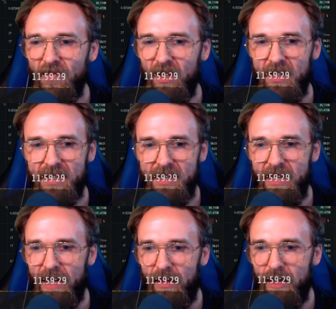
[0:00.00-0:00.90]
let's
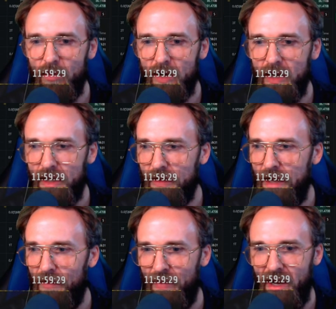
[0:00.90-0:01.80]
see. I think we're going to get
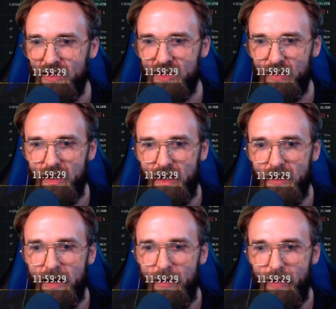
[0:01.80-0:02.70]
that bounce. We're going to
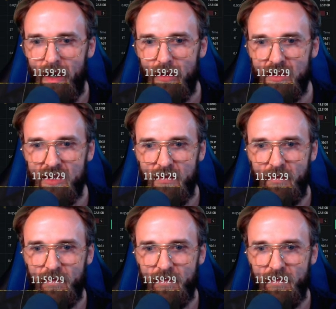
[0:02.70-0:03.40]
get that bounce.